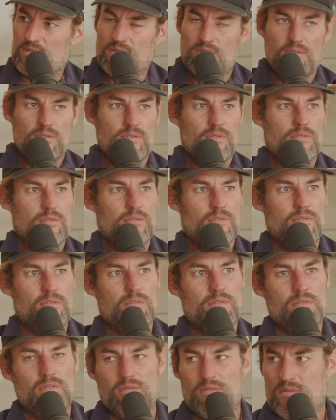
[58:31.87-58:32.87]
A
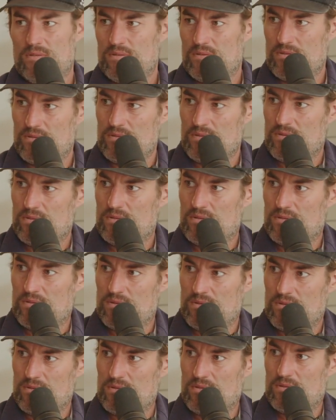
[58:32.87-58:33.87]
little bit. There's groups.